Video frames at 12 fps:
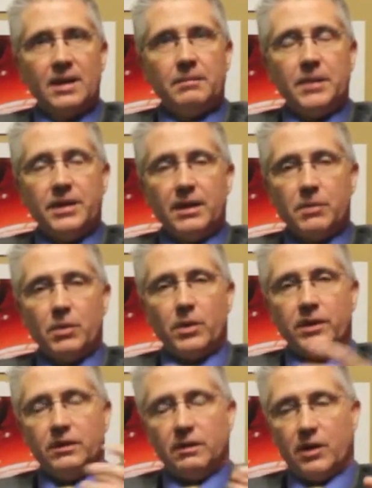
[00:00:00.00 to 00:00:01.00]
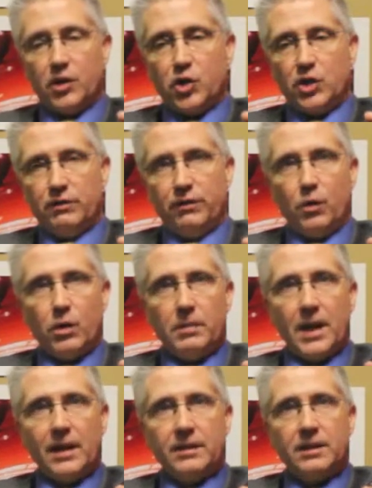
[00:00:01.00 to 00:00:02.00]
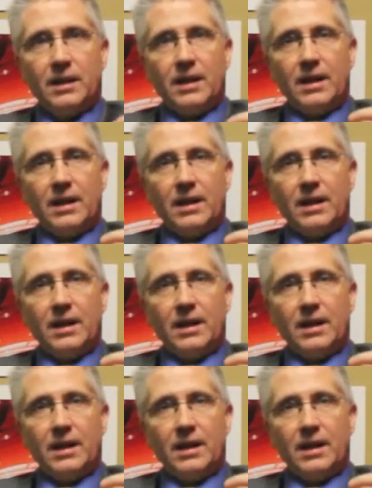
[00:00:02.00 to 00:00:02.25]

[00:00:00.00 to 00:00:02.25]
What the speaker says: But then we wanted large sheet format.